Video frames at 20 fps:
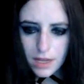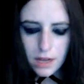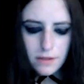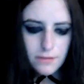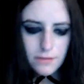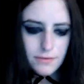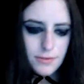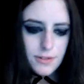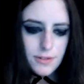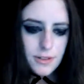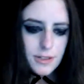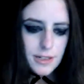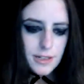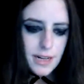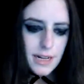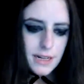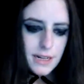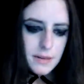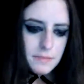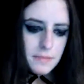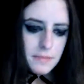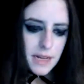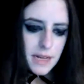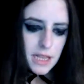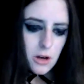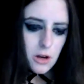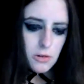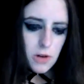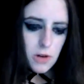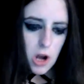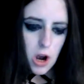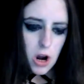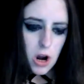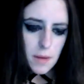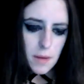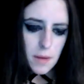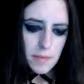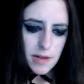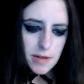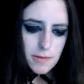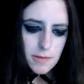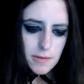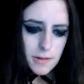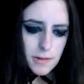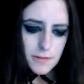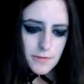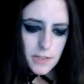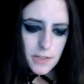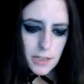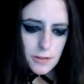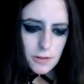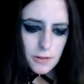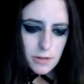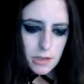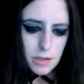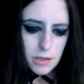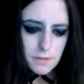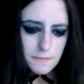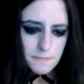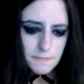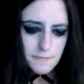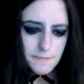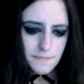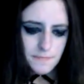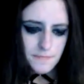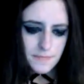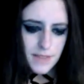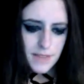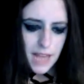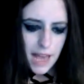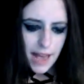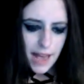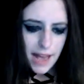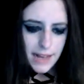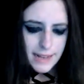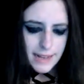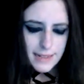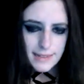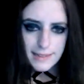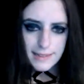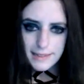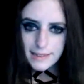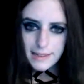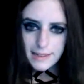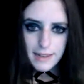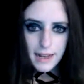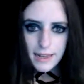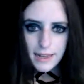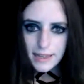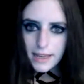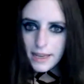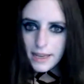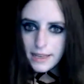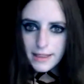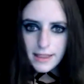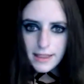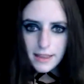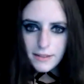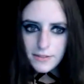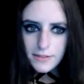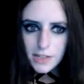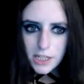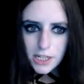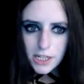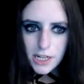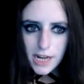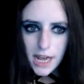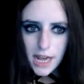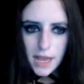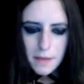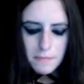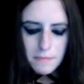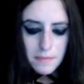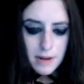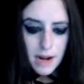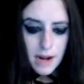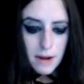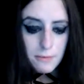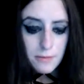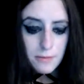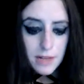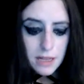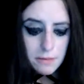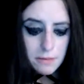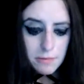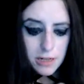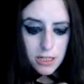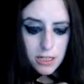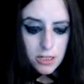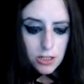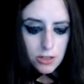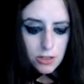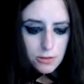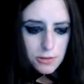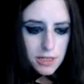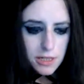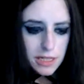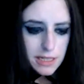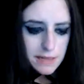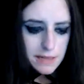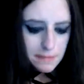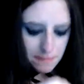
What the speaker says: For my low carb reviews? Because I can't think of a good name, but I really want to do it.